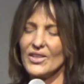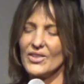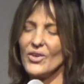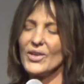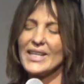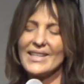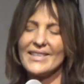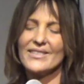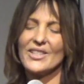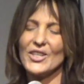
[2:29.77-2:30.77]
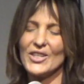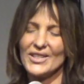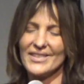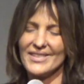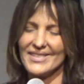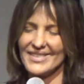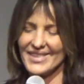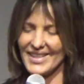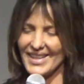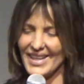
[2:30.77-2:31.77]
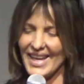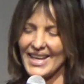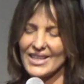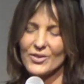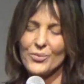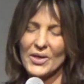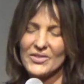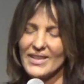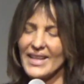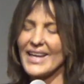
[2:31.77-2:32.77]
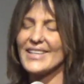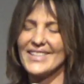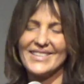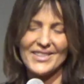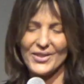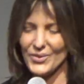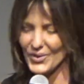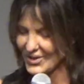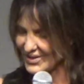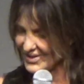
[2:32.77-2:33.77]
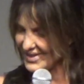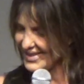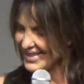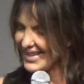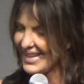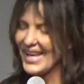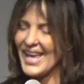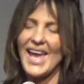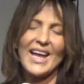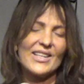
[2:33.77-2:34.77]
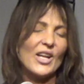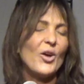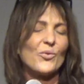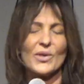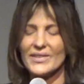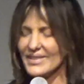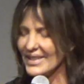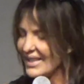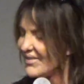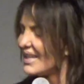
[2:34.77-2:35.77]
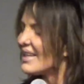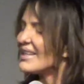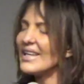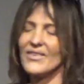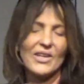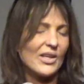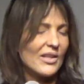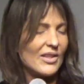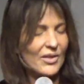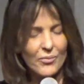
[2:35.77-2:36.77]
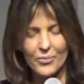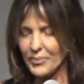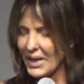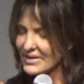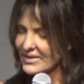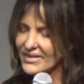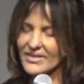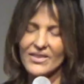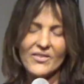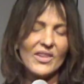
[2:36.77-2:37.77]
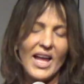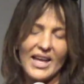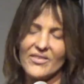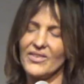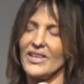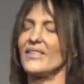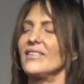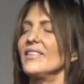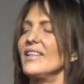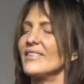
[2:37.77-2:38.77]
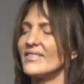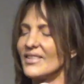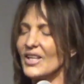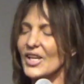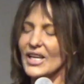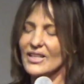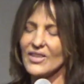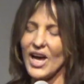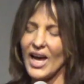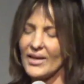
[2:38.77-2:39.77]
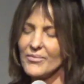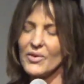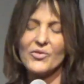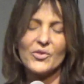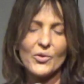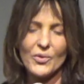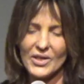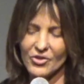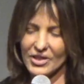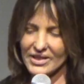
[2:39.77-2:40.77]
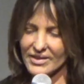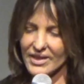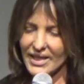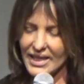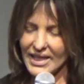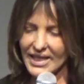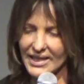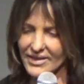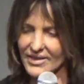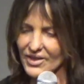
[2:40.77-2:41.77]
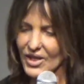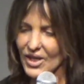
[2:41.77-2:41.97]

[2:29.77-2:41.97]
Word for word: knowing it is good and expressing that good into the world and receiving and giving in the abundance of life in this time of fruition in